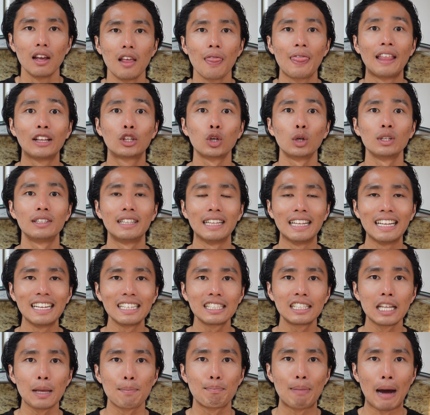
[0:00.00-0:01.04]
The tortillas
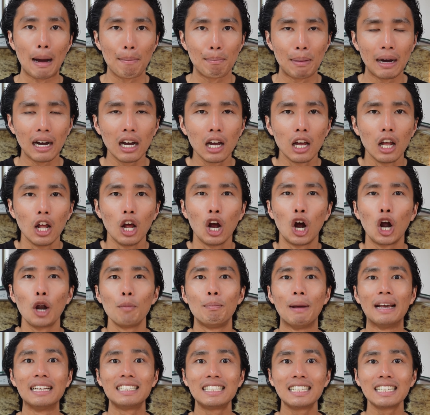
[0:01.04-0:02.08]
de papa are
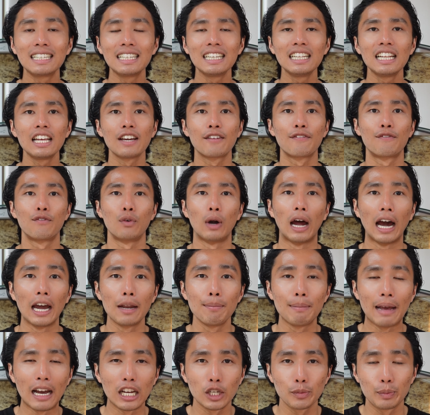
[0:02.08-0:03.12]
basically like fried
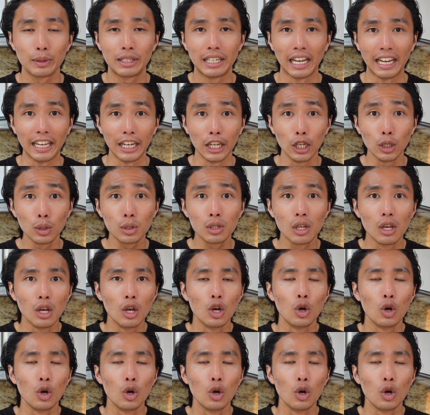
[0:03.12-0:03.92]
mashed potatoes